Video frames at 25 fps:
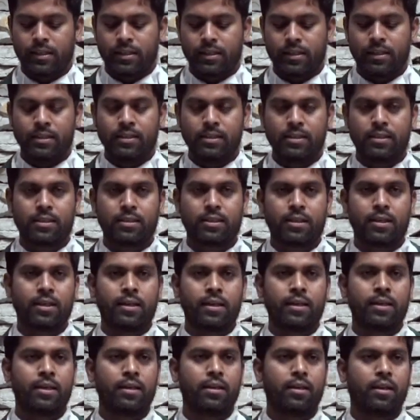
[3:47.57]

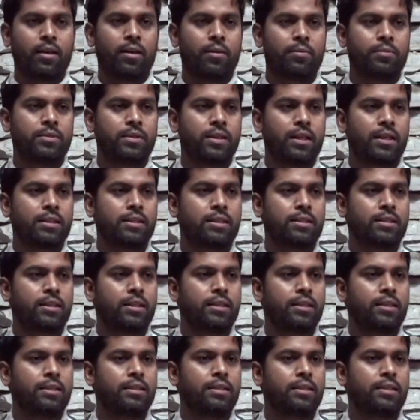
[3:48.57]
instead of
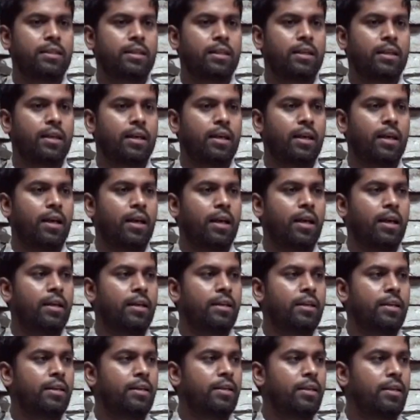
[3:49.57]
justice
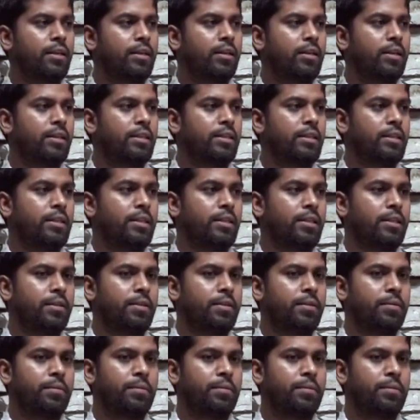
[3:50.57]
and integrity.